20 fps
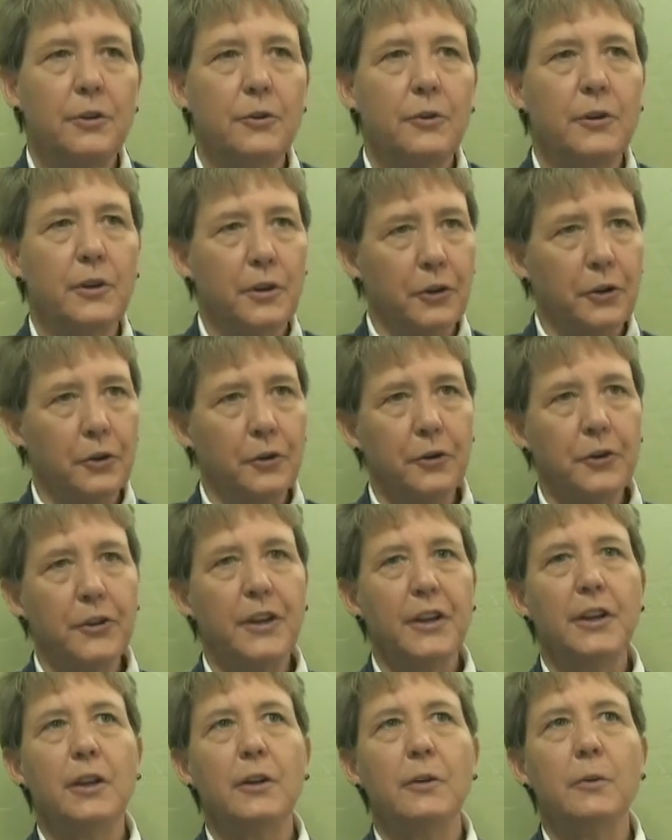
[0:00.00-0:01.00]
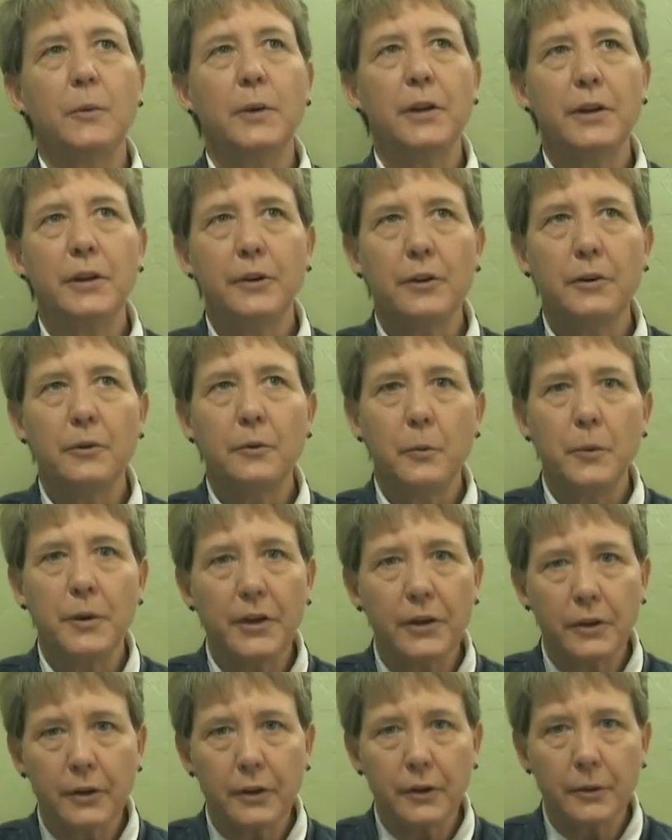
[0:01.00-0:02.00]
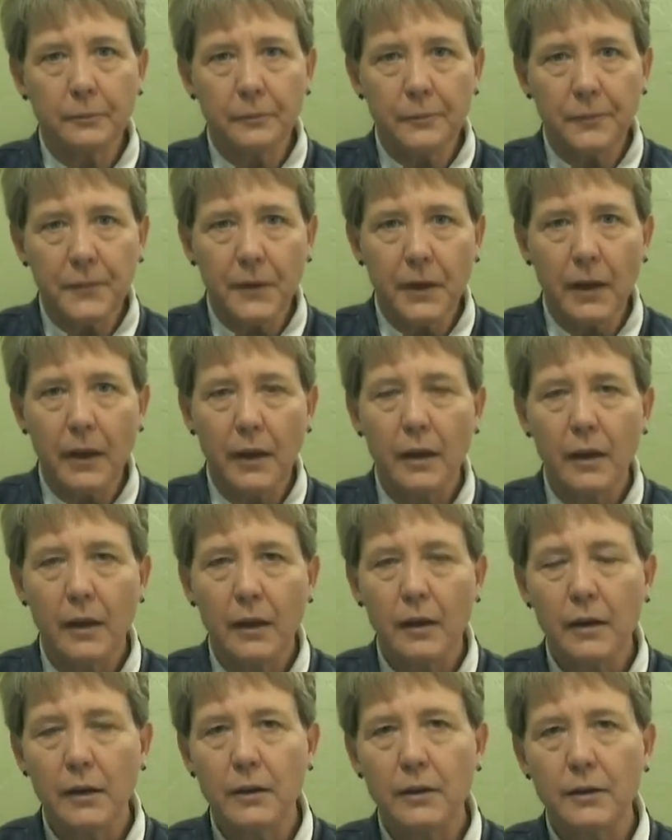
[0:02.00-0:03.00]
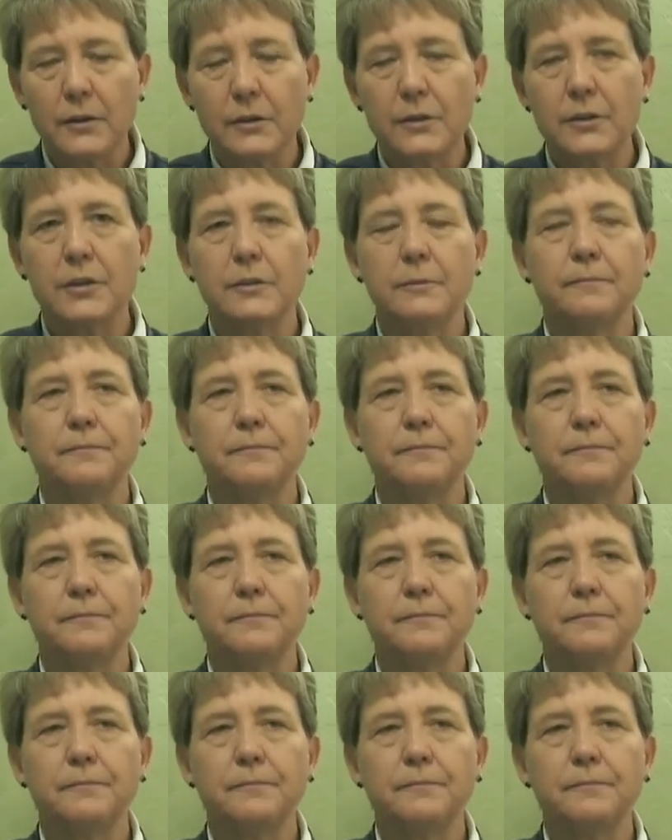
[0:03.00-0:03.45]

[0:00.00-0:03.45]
you're getting weaker and weaker, and